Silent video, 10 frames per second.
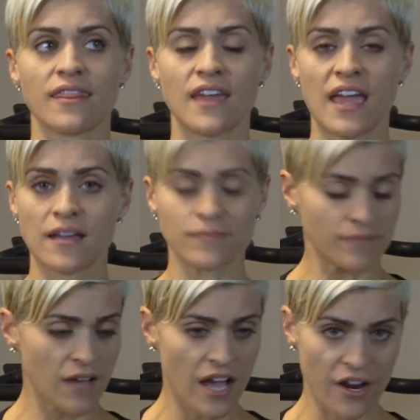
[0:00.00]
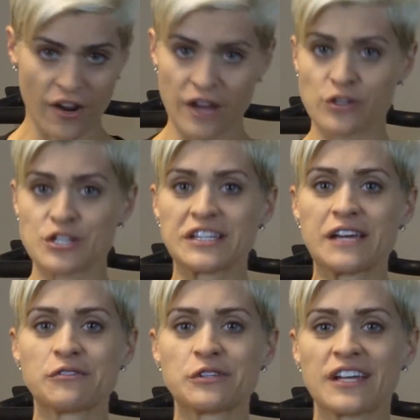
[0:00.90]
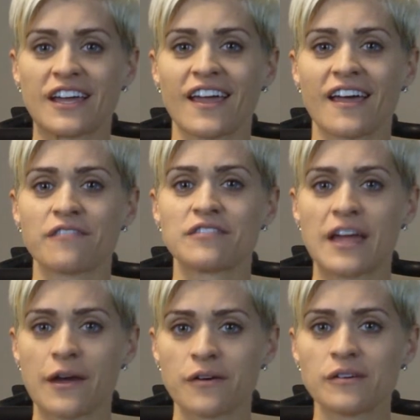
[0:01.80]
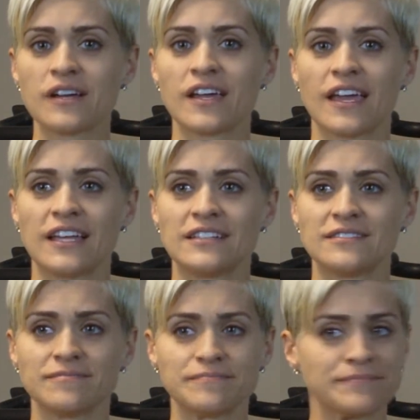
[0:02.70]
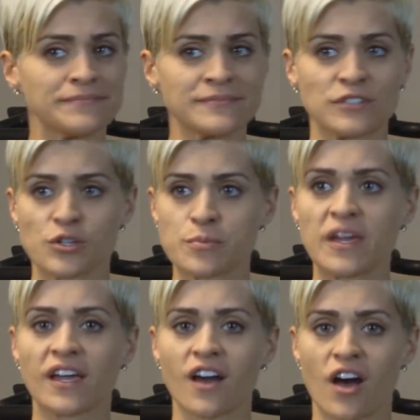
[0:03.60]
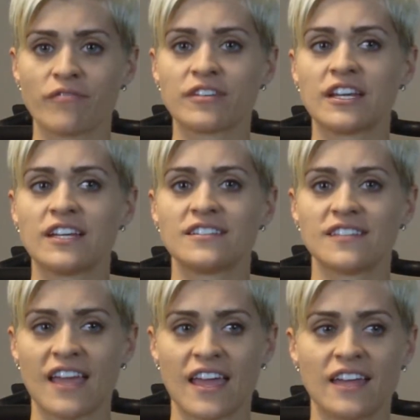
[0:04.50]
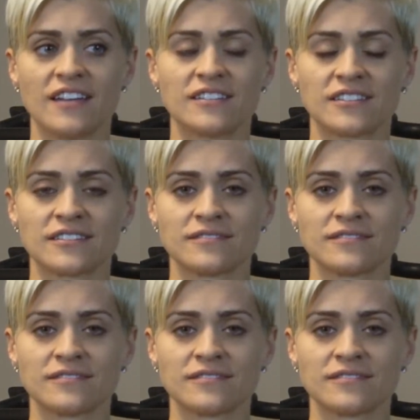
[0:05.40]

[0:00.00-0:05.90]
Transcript: the higher energy level that I have now and just being confident and